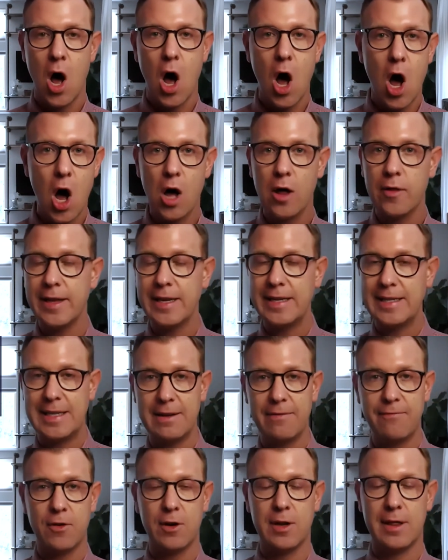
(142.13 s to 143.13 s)
all the
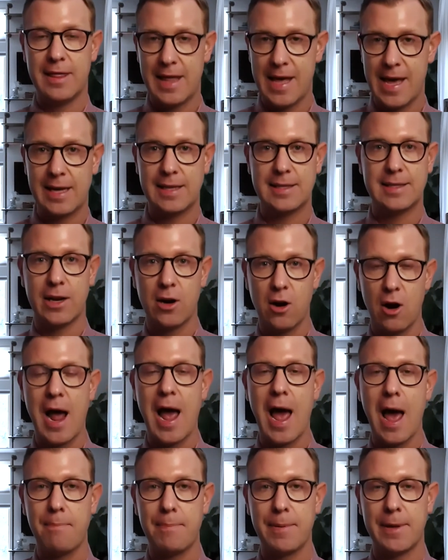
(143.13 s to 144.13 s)
different things that are
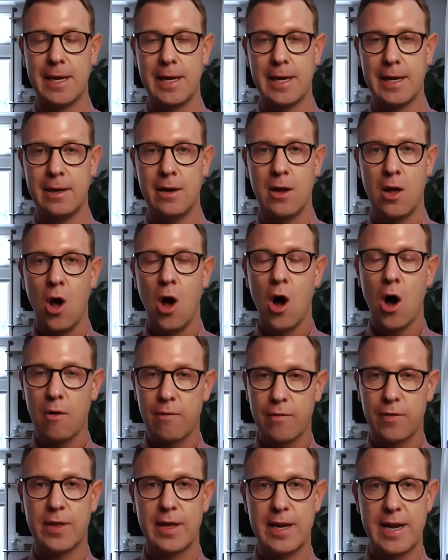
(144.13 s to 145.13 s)
happening
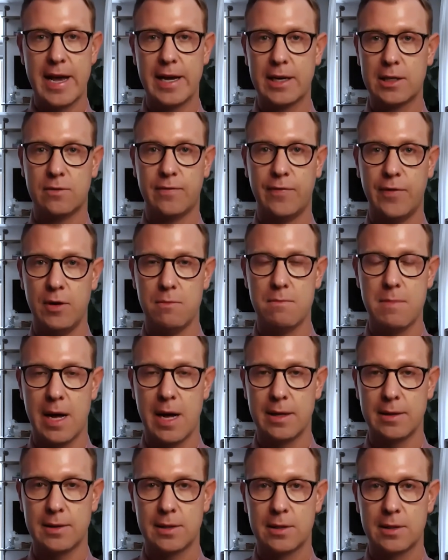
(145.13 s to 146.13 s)
over the next few
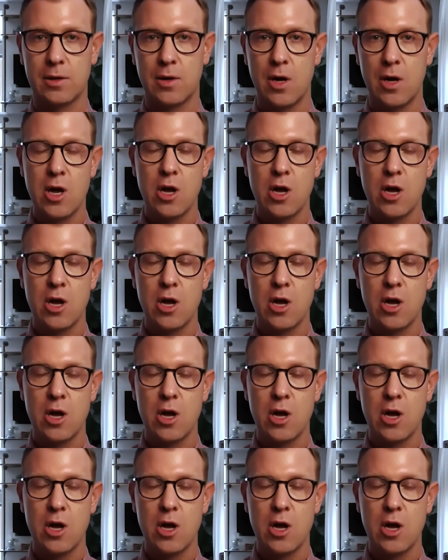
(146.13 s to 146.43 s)
months.